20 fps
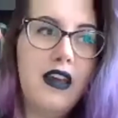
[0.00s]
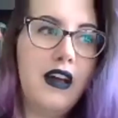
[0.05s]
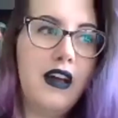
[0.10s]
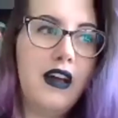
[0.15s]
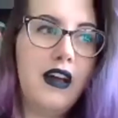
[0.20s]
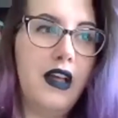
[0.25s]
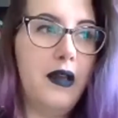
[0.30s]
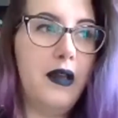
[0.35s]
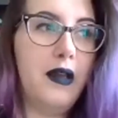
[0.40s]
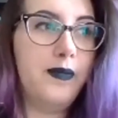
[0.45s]

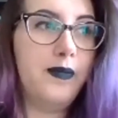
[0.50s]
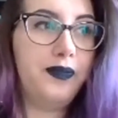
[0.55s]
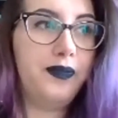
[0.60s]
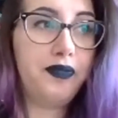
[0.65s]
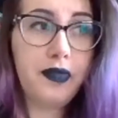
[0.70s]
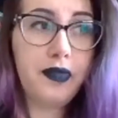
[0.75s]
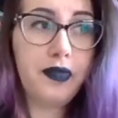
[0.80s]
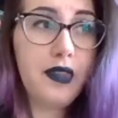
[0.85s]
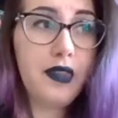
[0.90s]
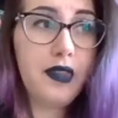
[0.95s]
And
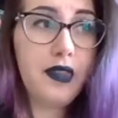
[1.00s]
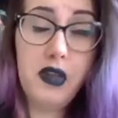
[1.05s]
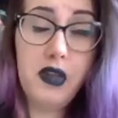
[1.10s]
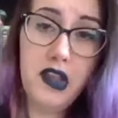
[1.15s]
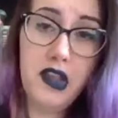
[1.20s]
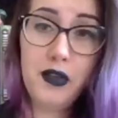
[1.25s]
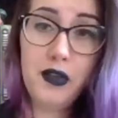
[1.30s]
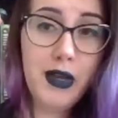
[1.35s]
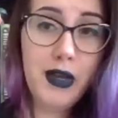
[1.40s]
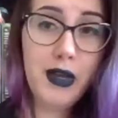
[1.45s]

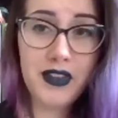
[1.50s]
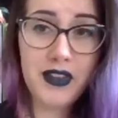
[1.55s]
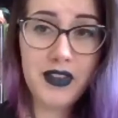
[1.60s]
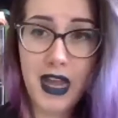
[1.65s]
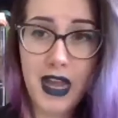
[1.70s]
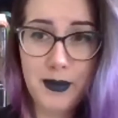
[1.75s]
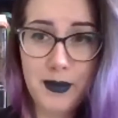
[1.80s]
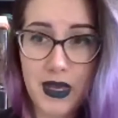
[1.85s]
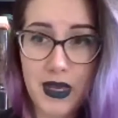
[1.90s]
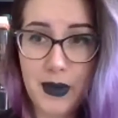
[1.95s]
so he wasn't
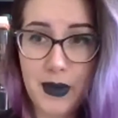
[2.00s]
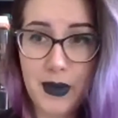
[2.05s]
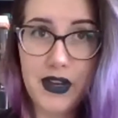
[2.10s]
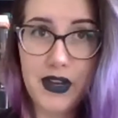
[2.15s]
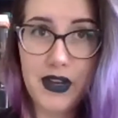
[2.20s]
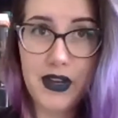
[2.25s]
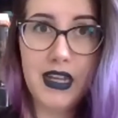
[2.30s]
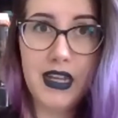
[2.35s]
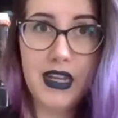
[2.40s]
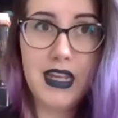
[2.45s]
happy about
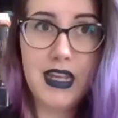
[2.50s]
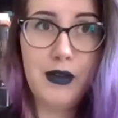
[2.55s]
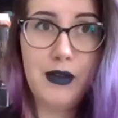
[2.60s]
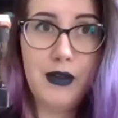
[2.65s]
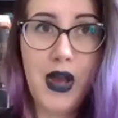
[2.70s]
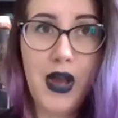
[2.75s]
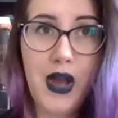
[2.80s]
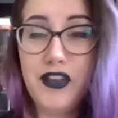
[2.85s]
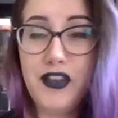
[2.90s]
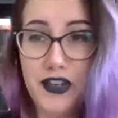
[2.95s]
it. And he
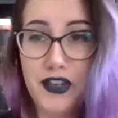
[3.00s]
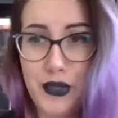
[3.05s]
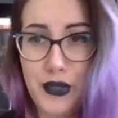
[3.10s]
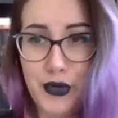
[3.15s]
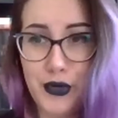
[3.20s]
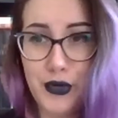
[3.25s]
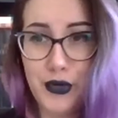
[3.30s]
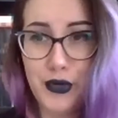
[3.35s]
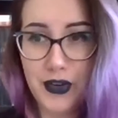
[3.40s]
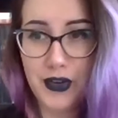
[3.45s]
went to
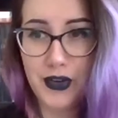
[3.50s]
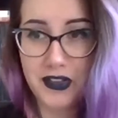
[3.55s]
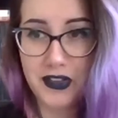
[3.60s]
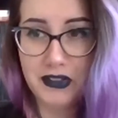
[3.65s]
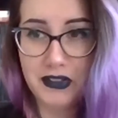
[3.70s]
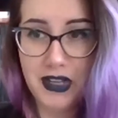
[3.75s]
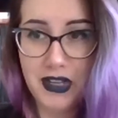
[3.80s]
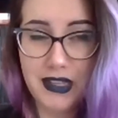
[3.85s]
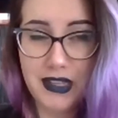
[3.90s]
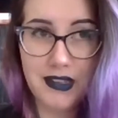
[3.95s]

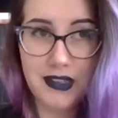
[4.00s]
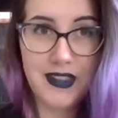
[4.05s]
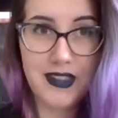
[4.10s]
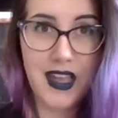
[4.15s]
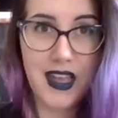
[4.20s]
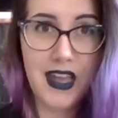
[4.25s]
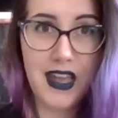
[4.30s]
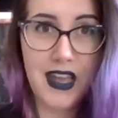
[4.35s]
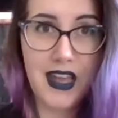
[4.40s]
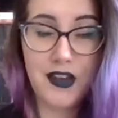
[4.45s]
Universal and
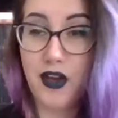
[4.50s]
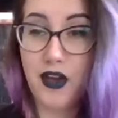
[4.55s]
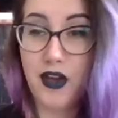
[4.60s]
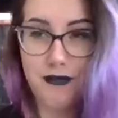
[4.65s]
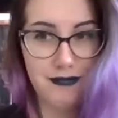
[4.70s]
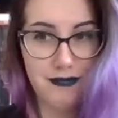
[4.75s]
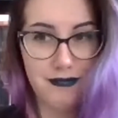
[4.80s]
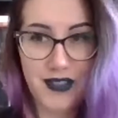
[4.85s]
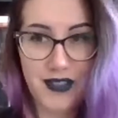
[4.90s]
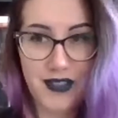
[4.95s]
said, no,
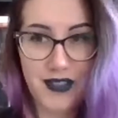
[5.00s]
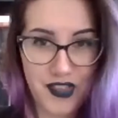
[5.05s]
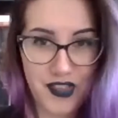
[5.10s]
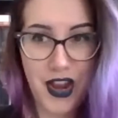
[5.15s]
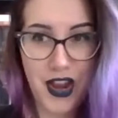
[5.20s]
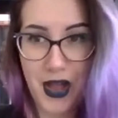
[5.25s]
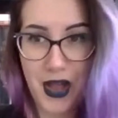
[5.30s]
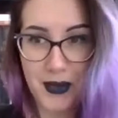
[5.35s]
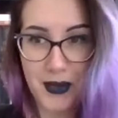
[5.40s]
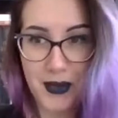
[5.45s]
this is
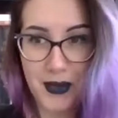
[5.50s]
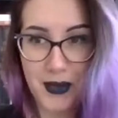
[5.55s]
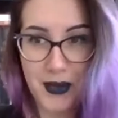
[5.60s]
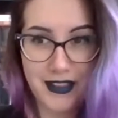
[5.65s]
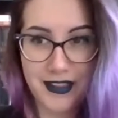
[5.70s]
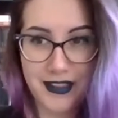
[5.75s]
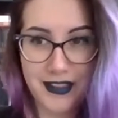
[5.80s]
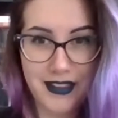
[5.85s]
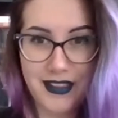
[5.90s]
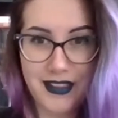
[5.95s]
not happening. This
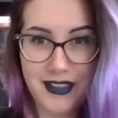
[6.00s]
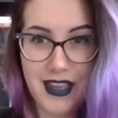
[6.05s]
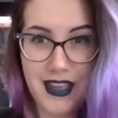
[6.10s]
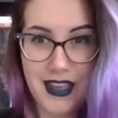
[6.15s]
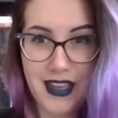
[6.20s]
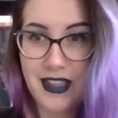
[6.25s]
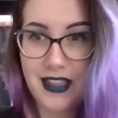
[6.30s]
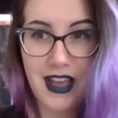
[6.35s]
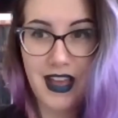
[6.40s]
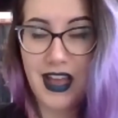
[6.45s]
is,
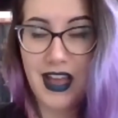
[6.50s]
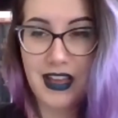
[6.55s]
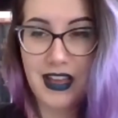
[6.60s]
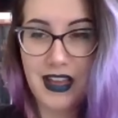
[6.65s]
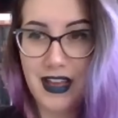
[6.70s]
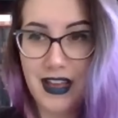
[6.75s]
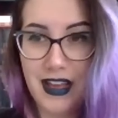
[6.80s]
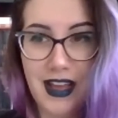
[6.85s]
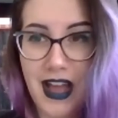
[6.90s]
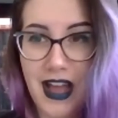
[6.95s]

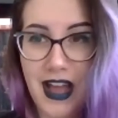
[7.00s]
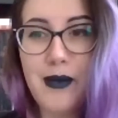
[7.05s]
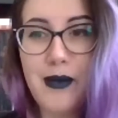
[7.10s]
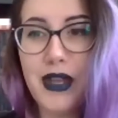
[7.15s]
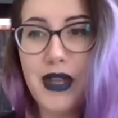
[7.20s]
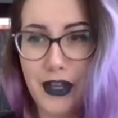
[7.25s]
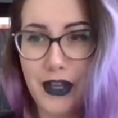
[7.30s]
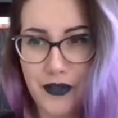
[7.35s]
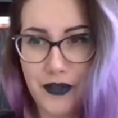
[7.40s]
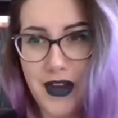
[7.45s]
I'm
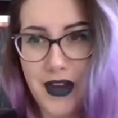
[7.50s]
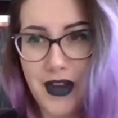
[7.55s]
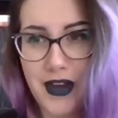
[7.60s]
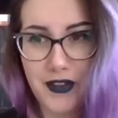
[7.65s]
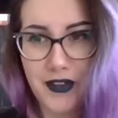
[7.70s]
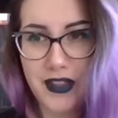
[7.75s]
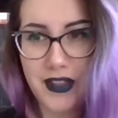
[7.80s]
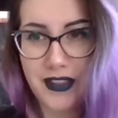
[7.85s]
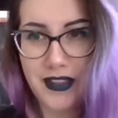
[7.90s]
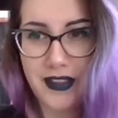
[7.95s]
getting credit for
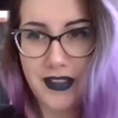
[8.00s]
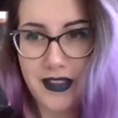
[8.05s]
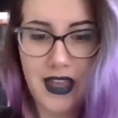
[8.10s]
this.